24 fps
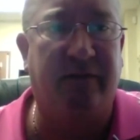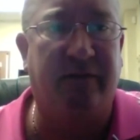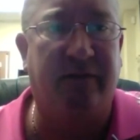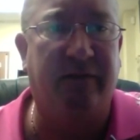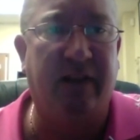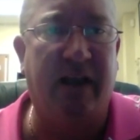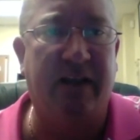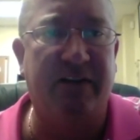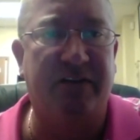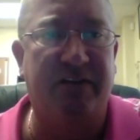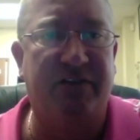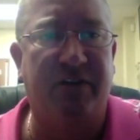
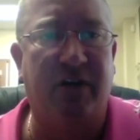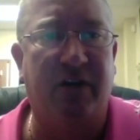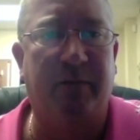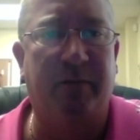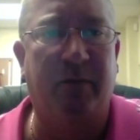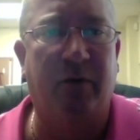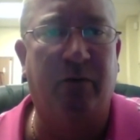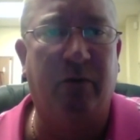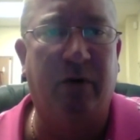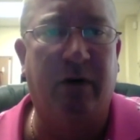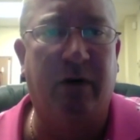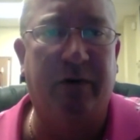last
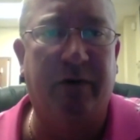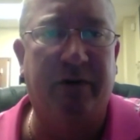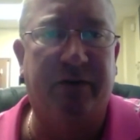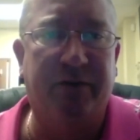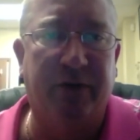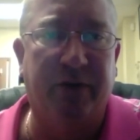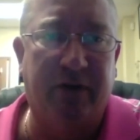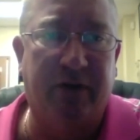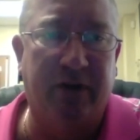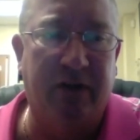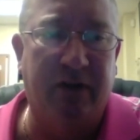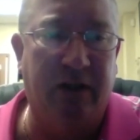summer where we
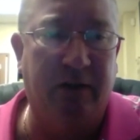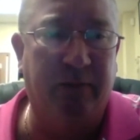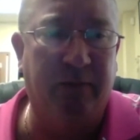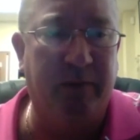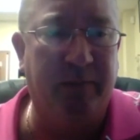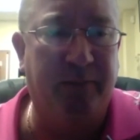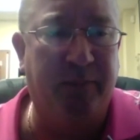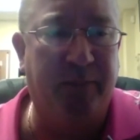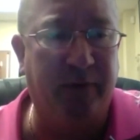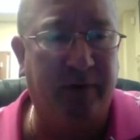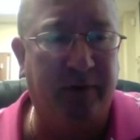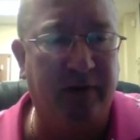took it and we
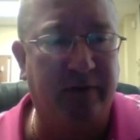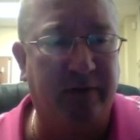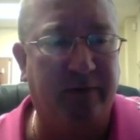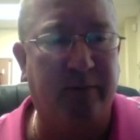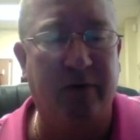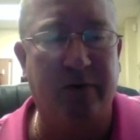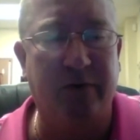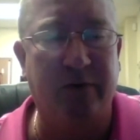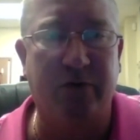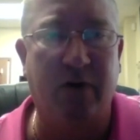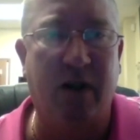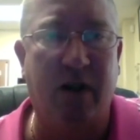put it
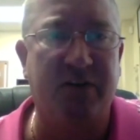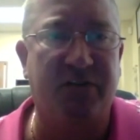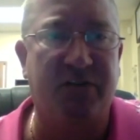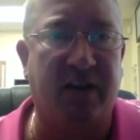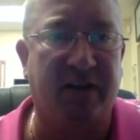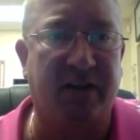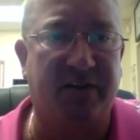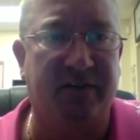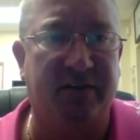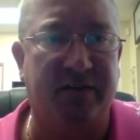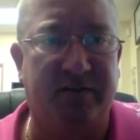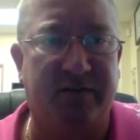through a
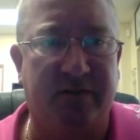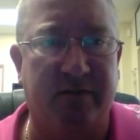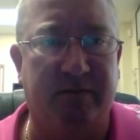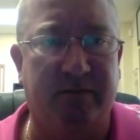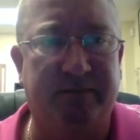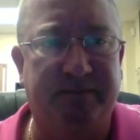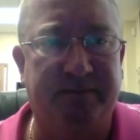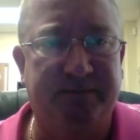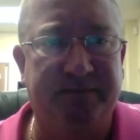Dryject system.